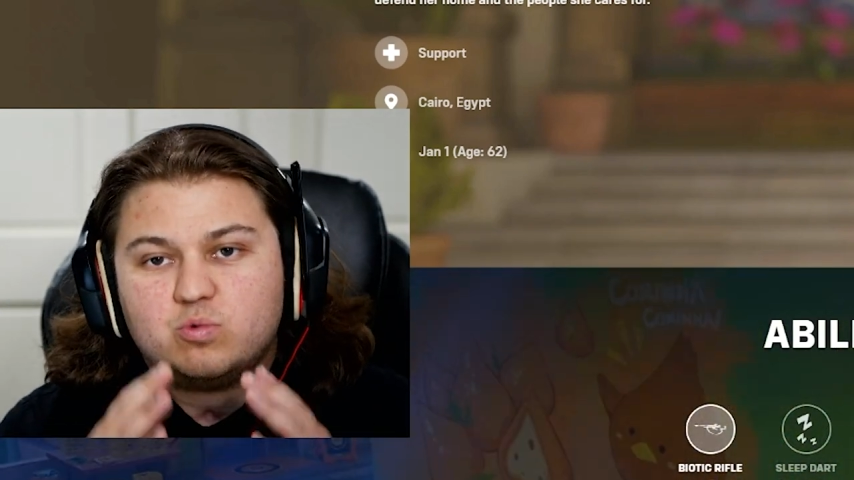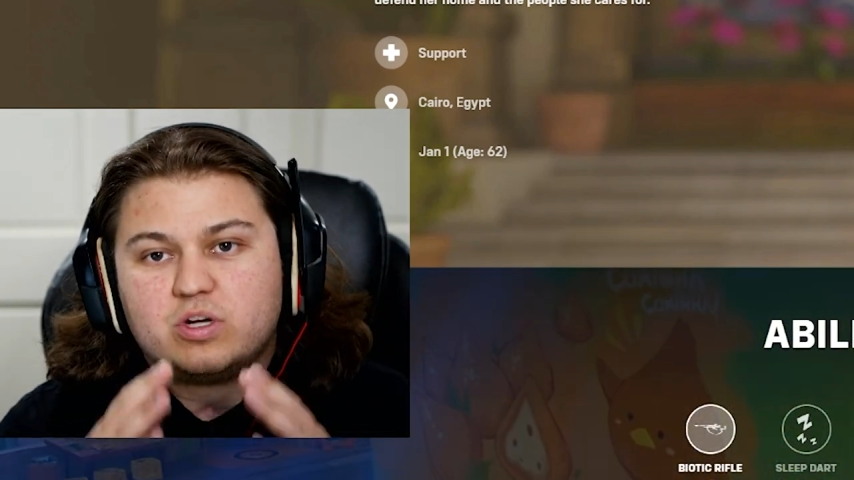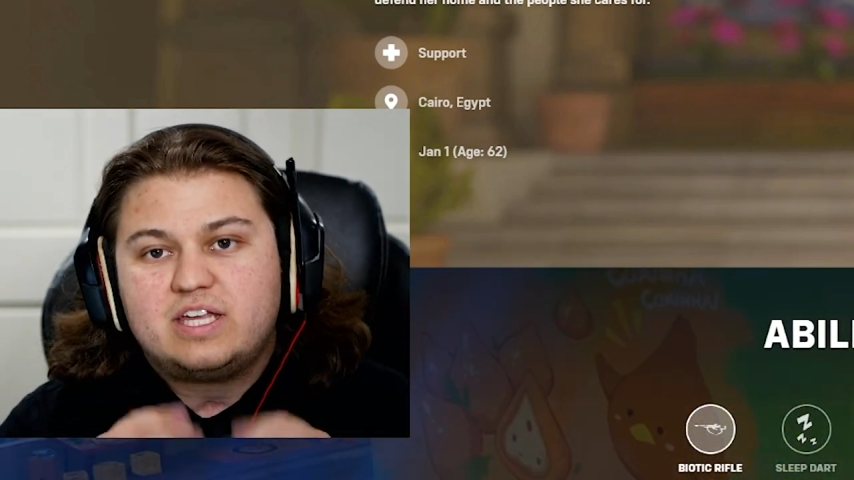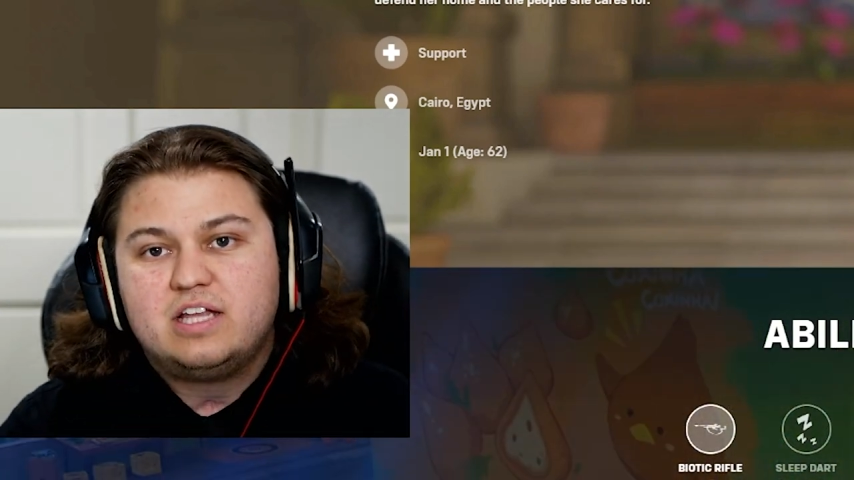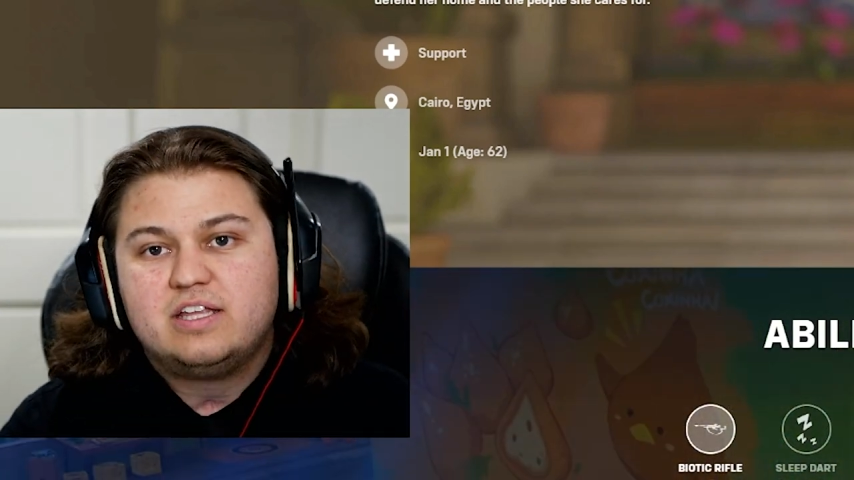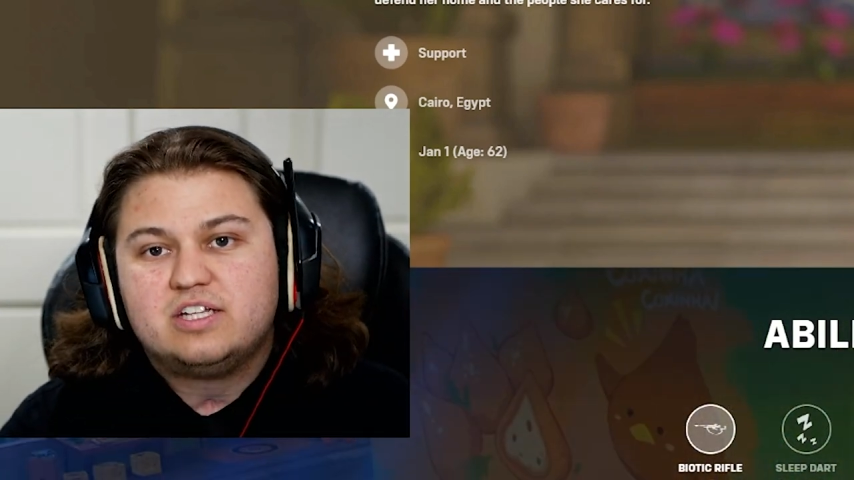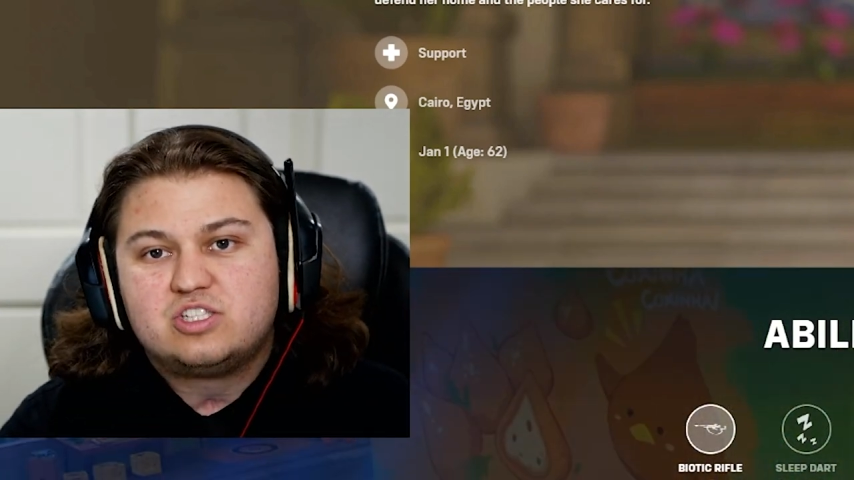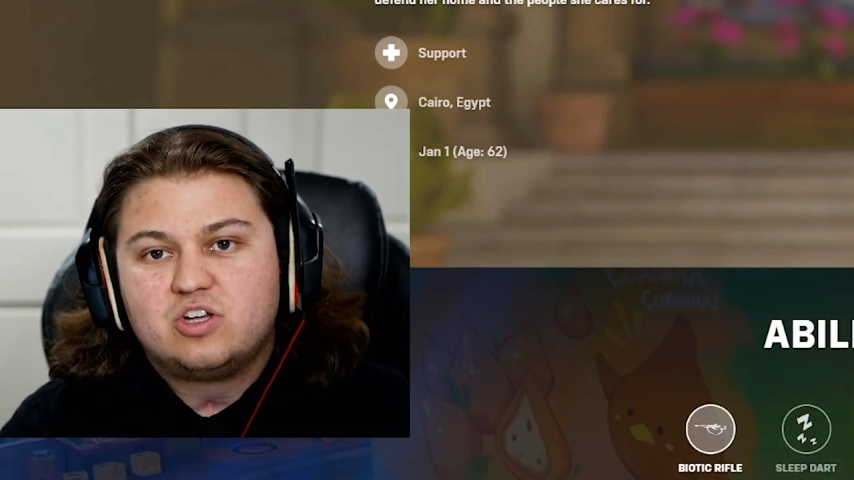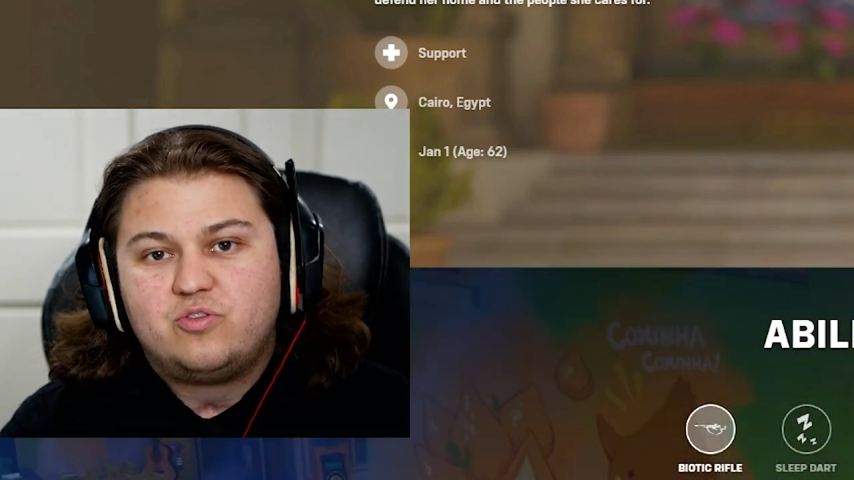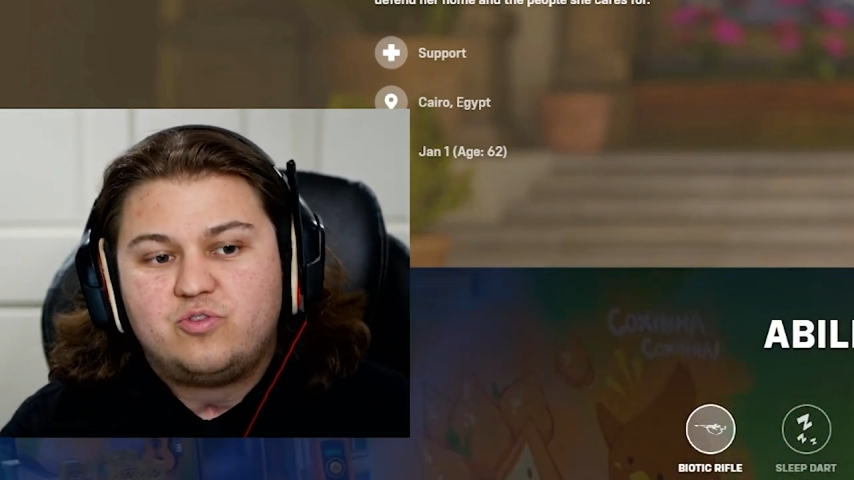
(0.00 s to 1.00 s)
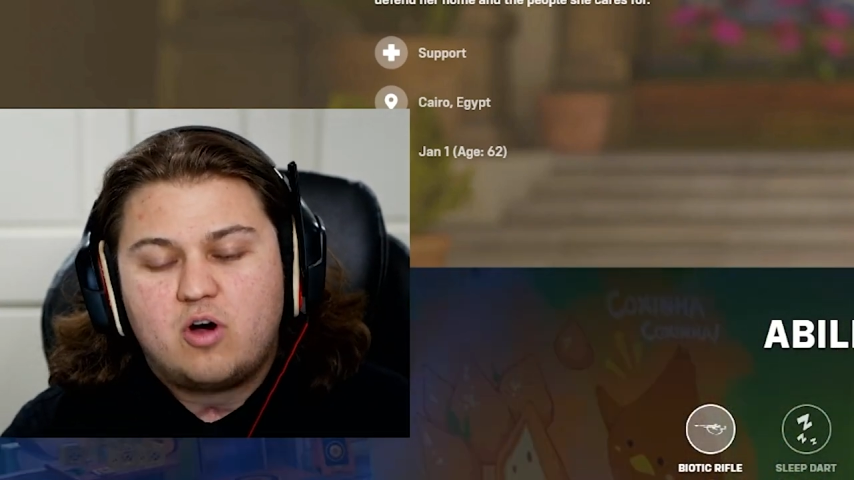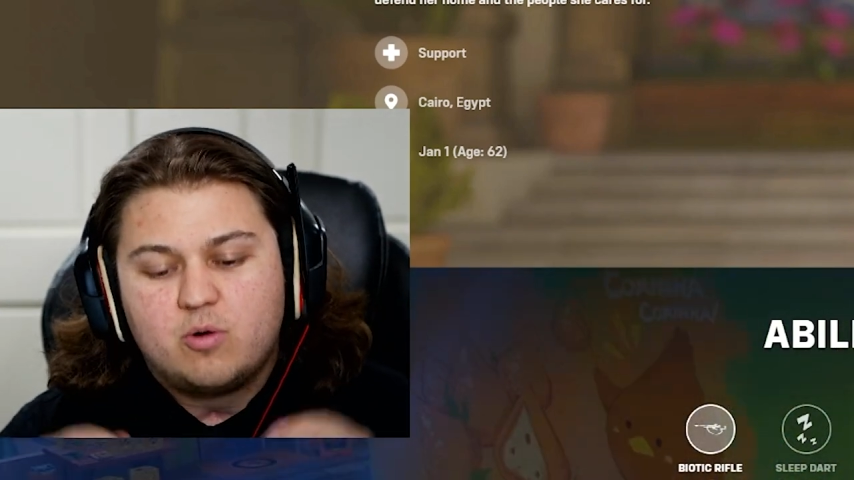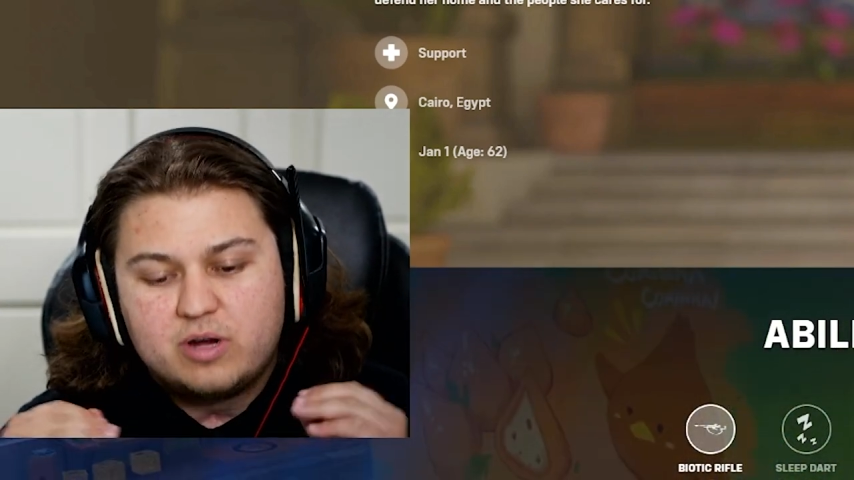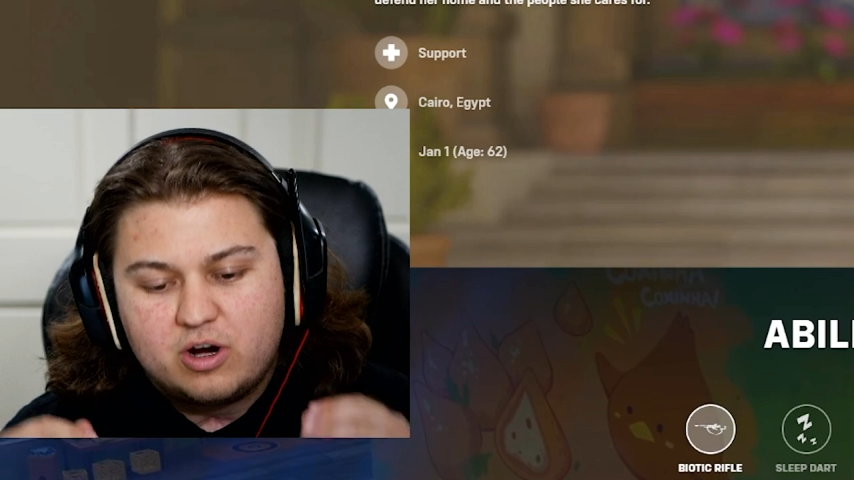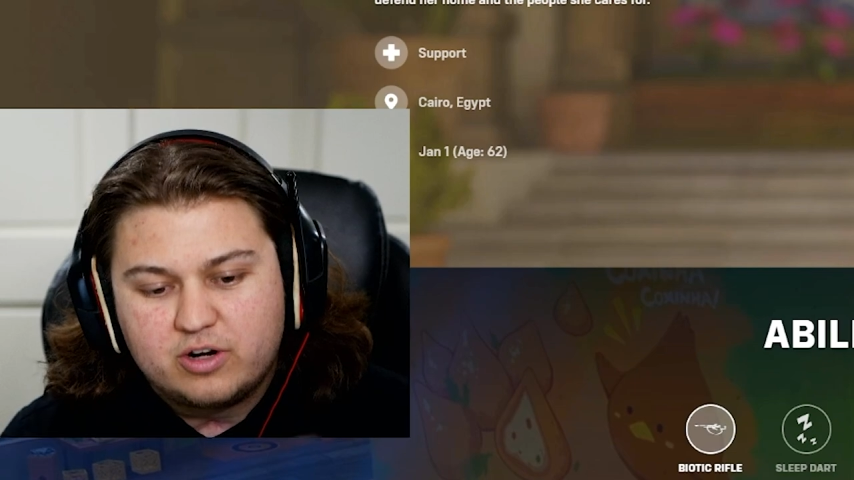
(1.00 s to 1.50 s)
We're killing it so far.
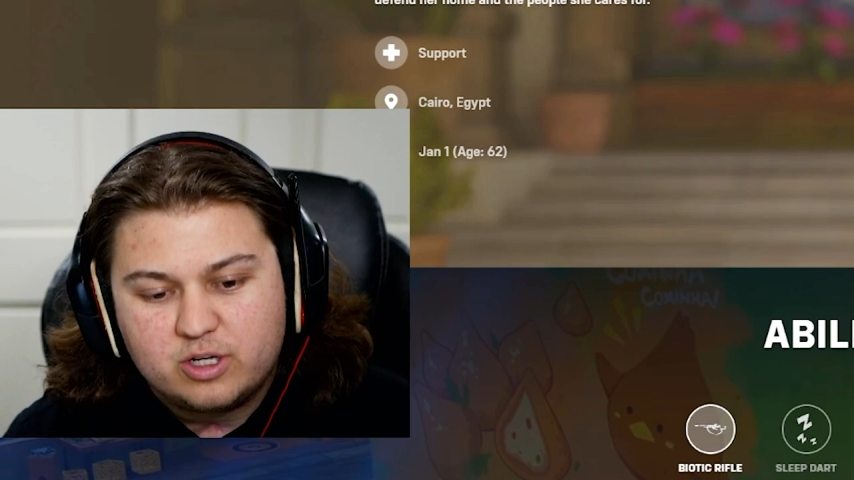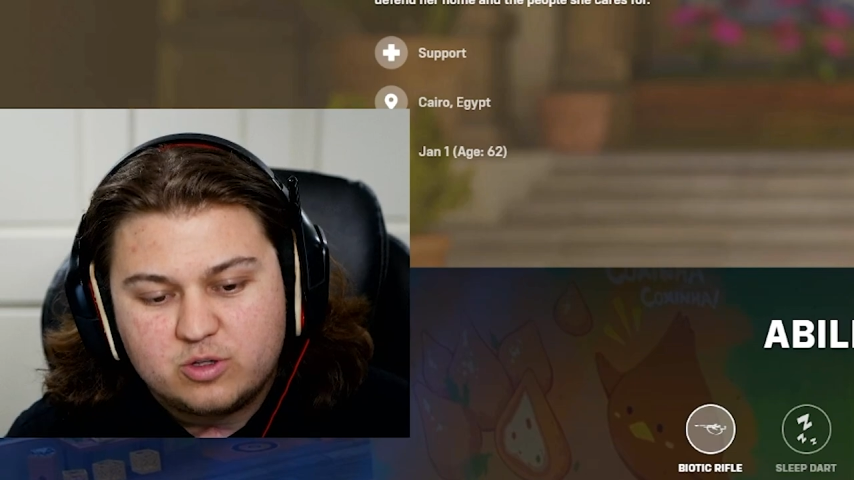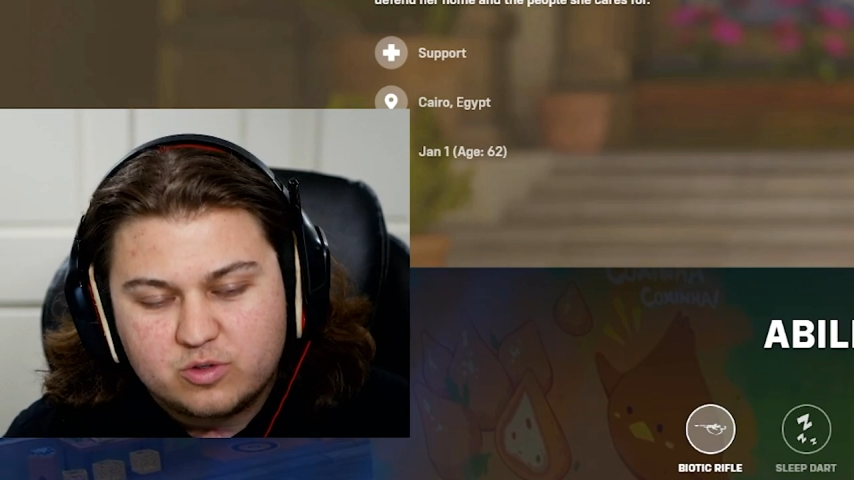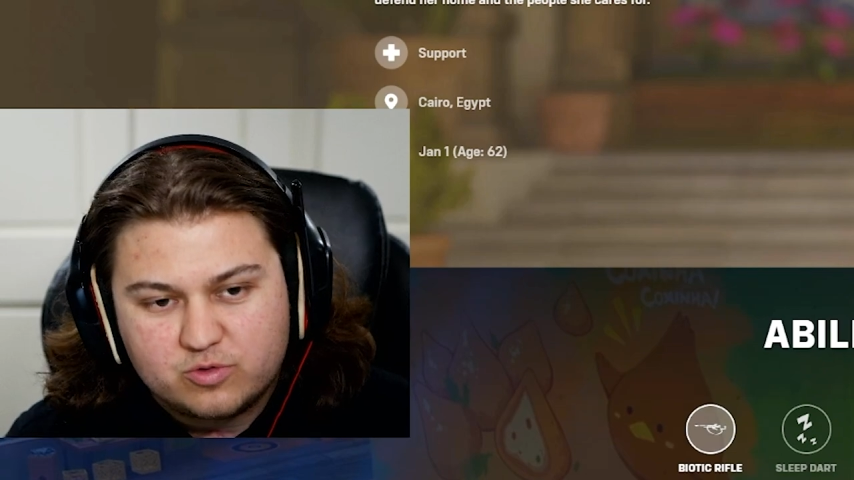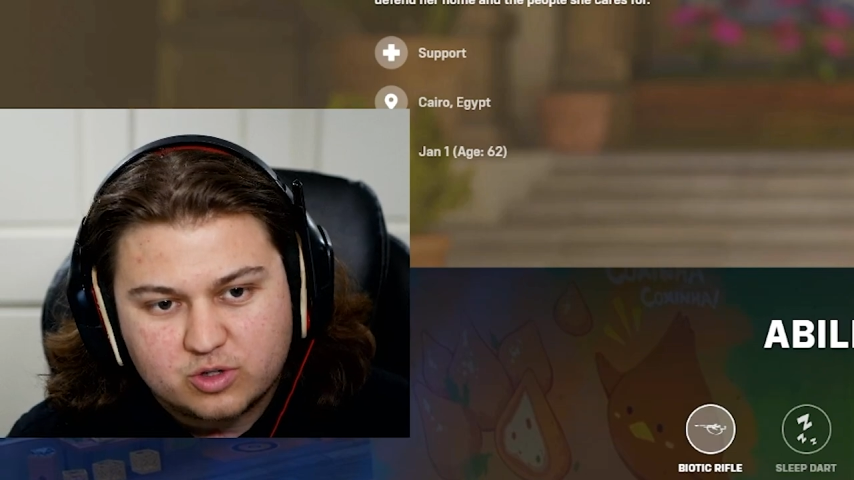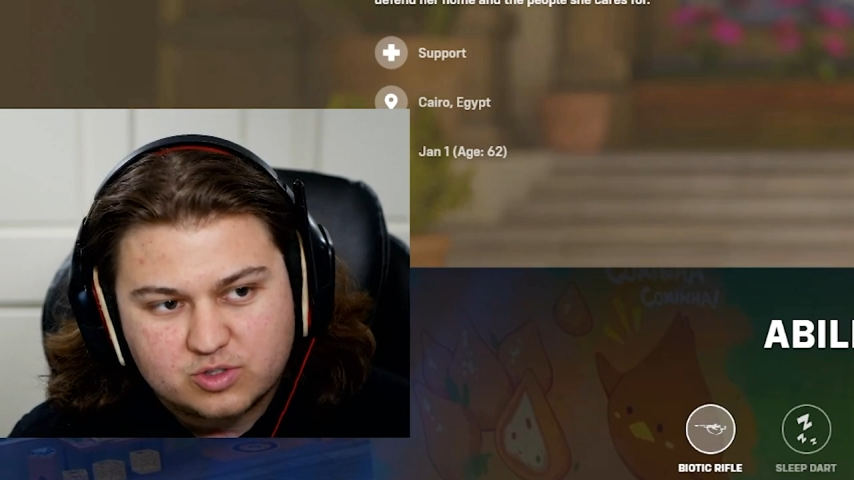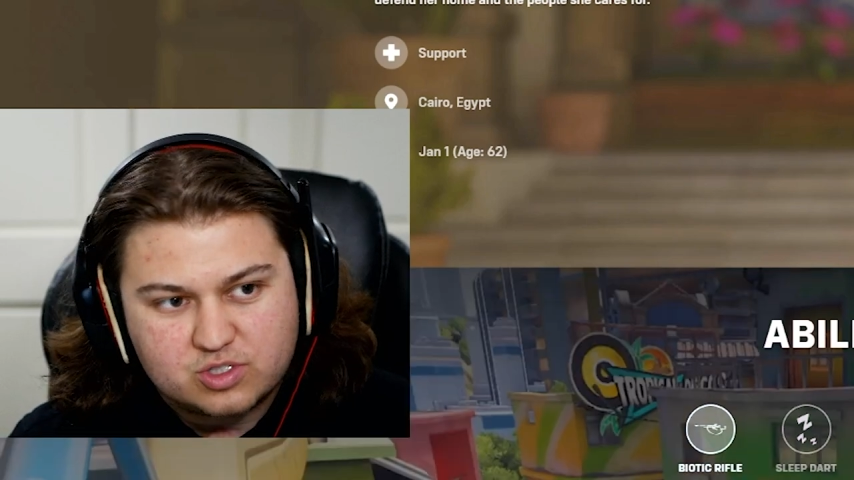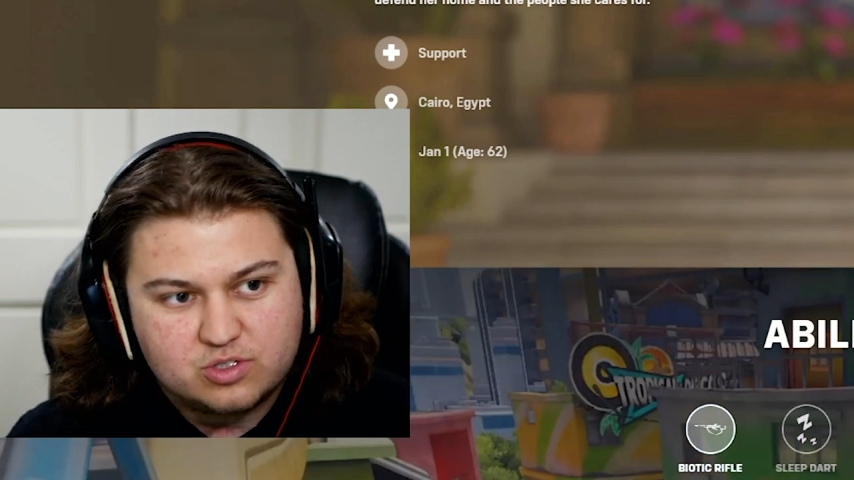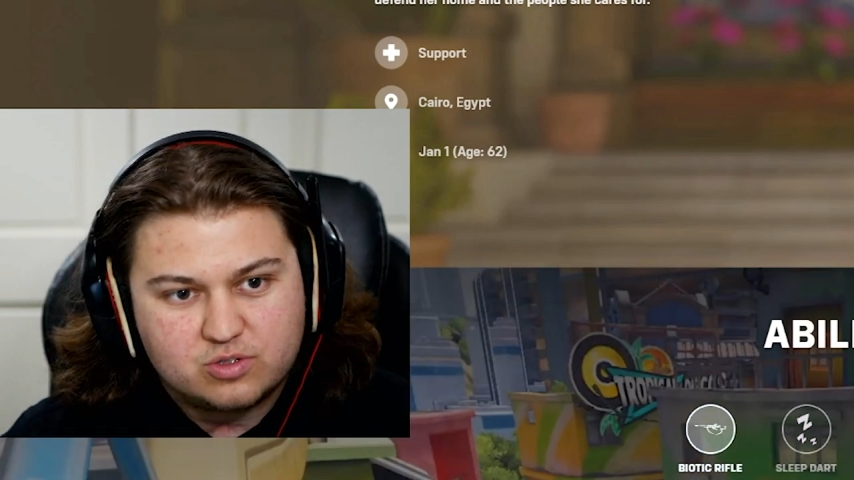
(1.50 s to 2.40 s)
We already knew the first